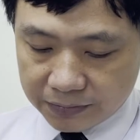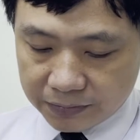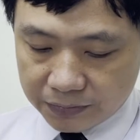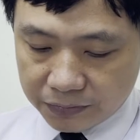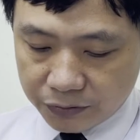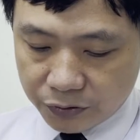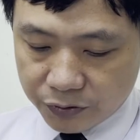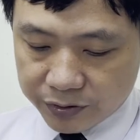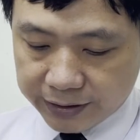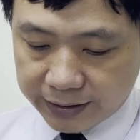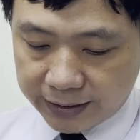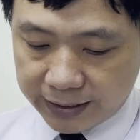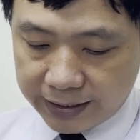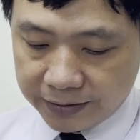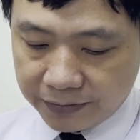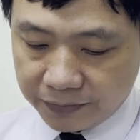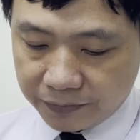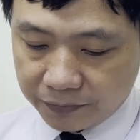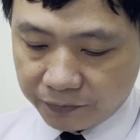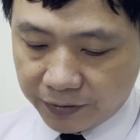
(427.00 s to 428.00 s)
You
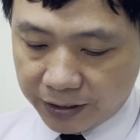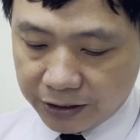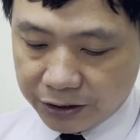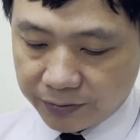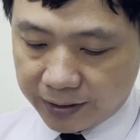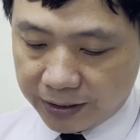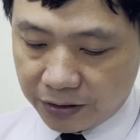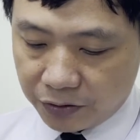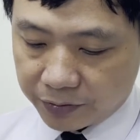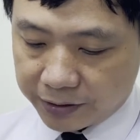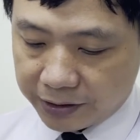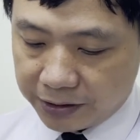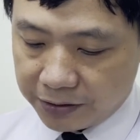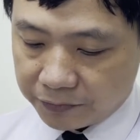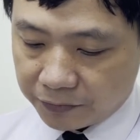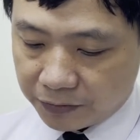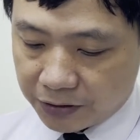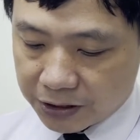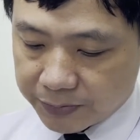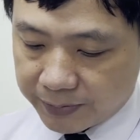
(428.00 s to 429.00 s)
scan when you are looking
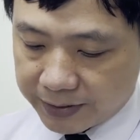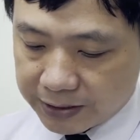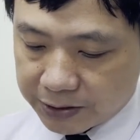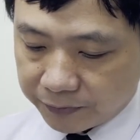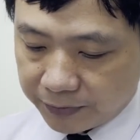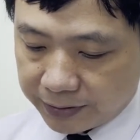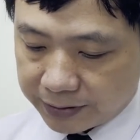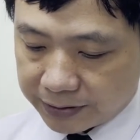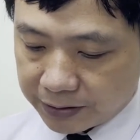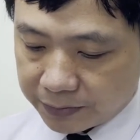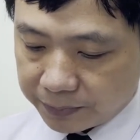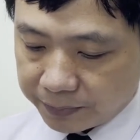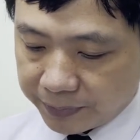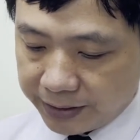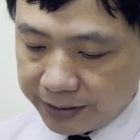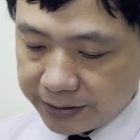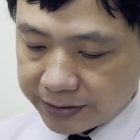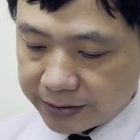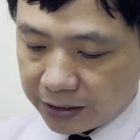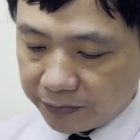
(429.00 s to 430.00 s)
for a specific
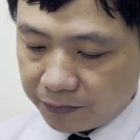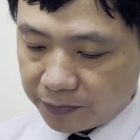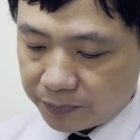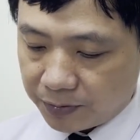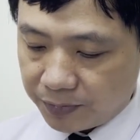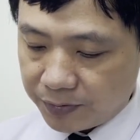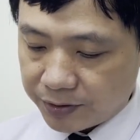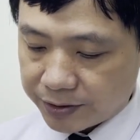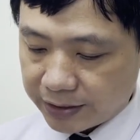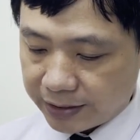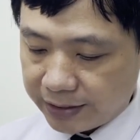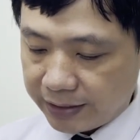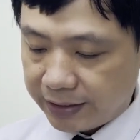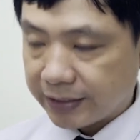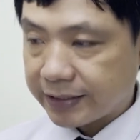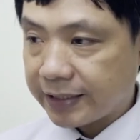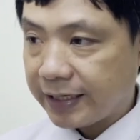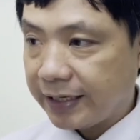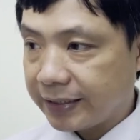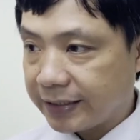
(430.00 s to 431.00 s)
piece of information in a
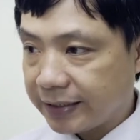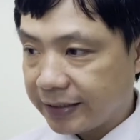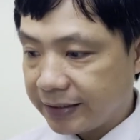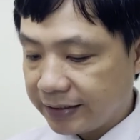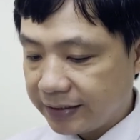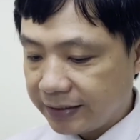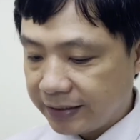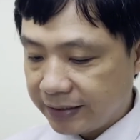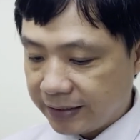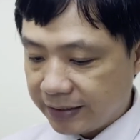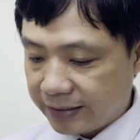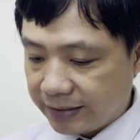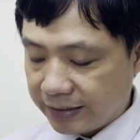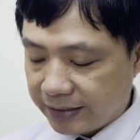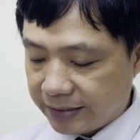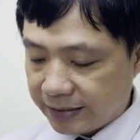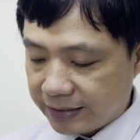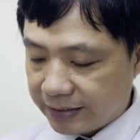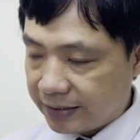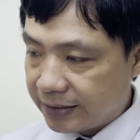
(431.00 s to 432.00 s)
text.
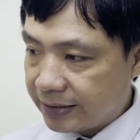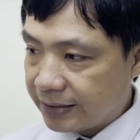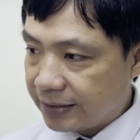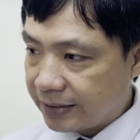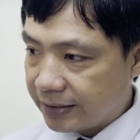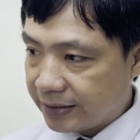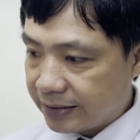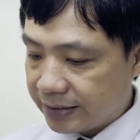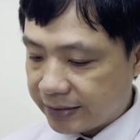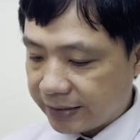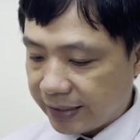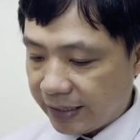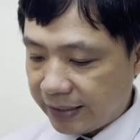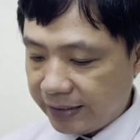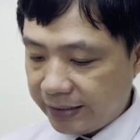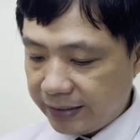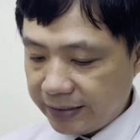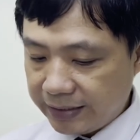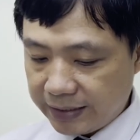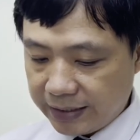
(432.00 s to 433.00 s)

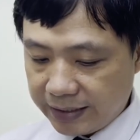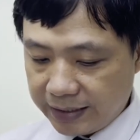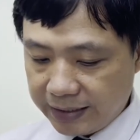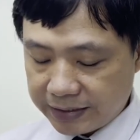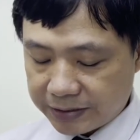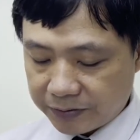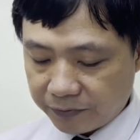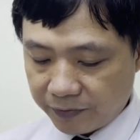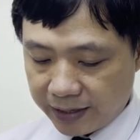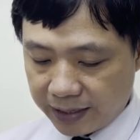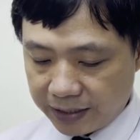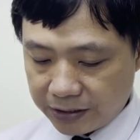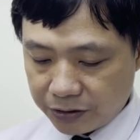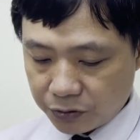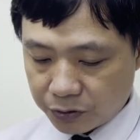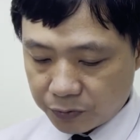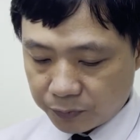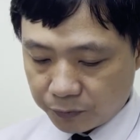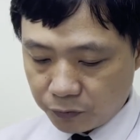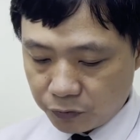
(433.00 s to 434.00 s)
Scanning is very
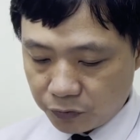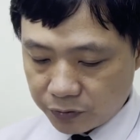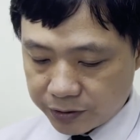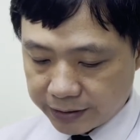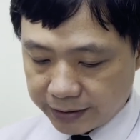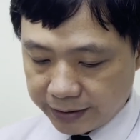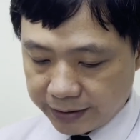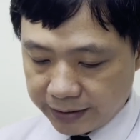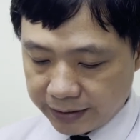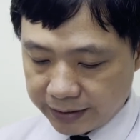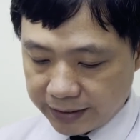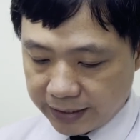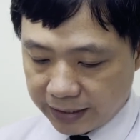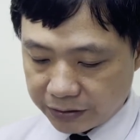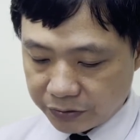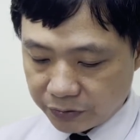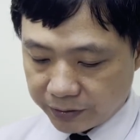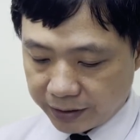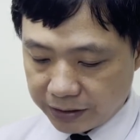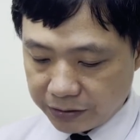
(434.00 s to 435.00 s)
useful skill that
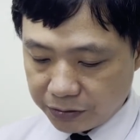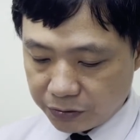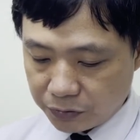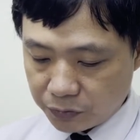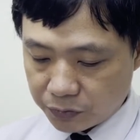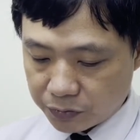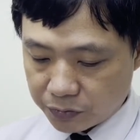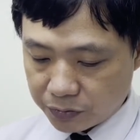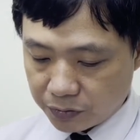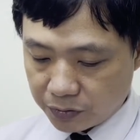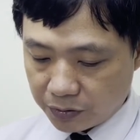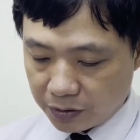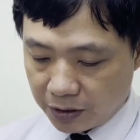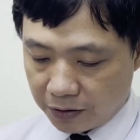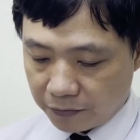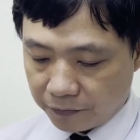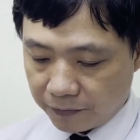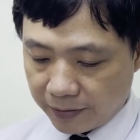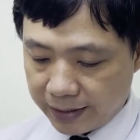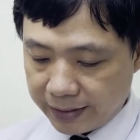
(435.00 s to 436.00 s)
you can use
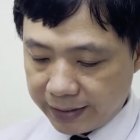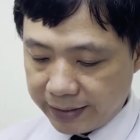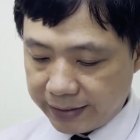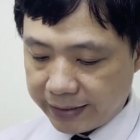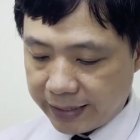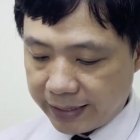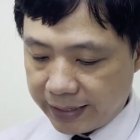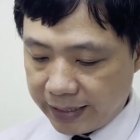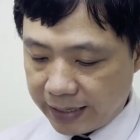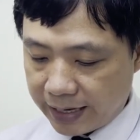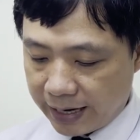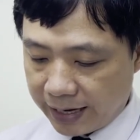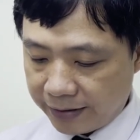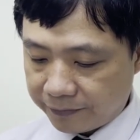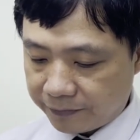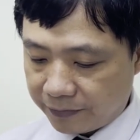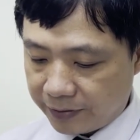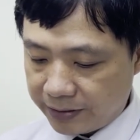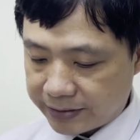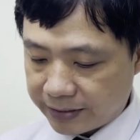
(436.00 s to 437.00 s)
often in daily
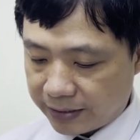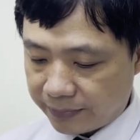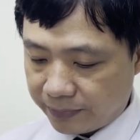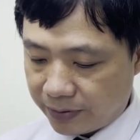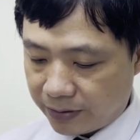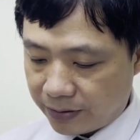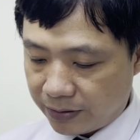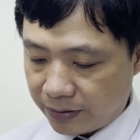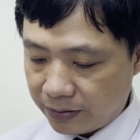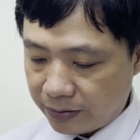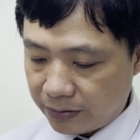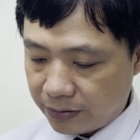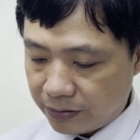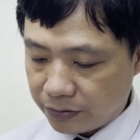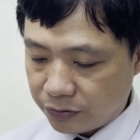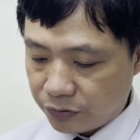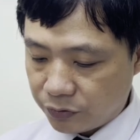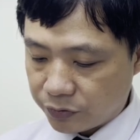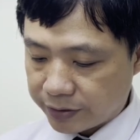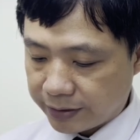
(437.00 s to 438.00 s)
life. For example,
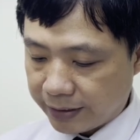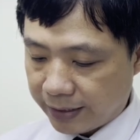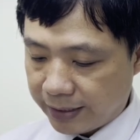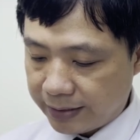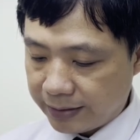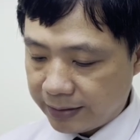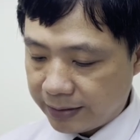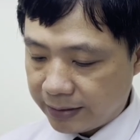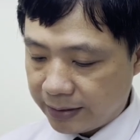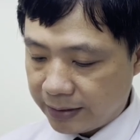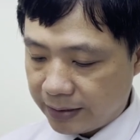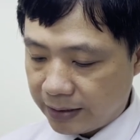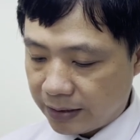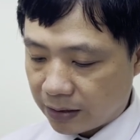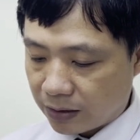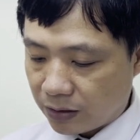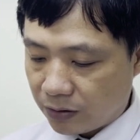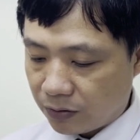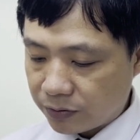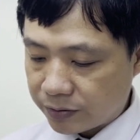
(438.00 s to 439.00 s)
you scan a
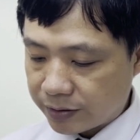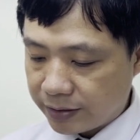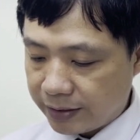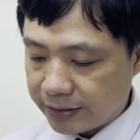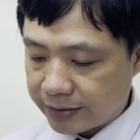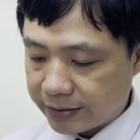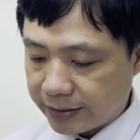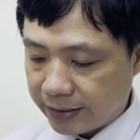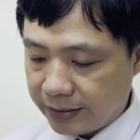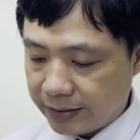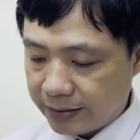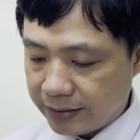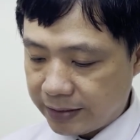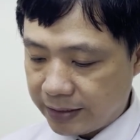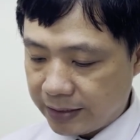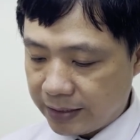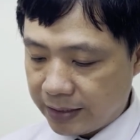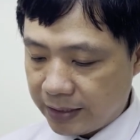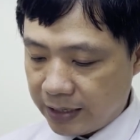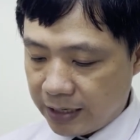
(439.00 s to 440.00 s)
course listing,
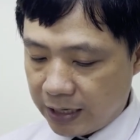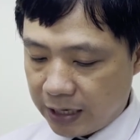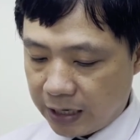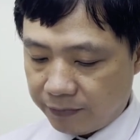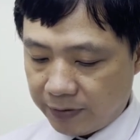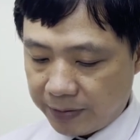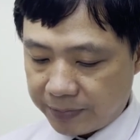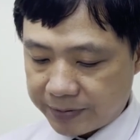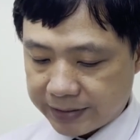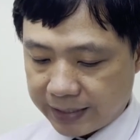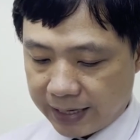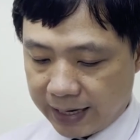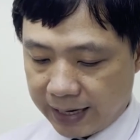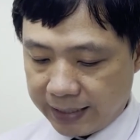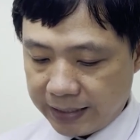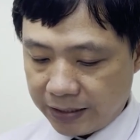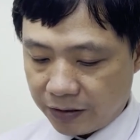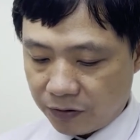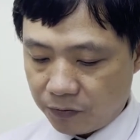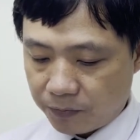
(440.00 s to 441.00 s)
a
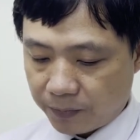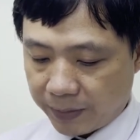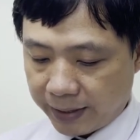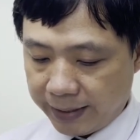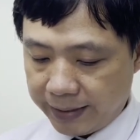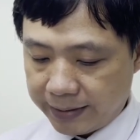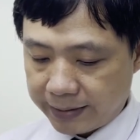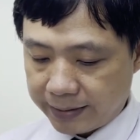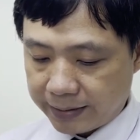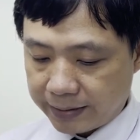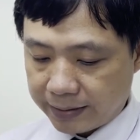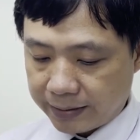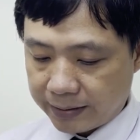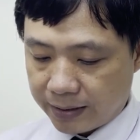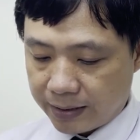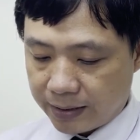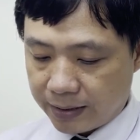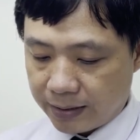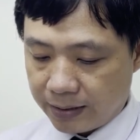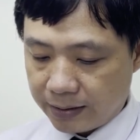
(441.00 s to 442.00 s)
website, homepage,
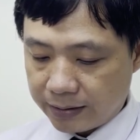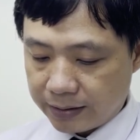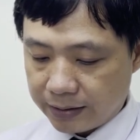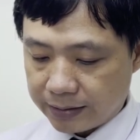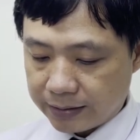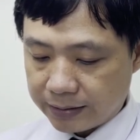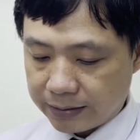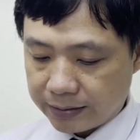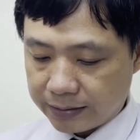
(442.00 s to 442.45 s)
or the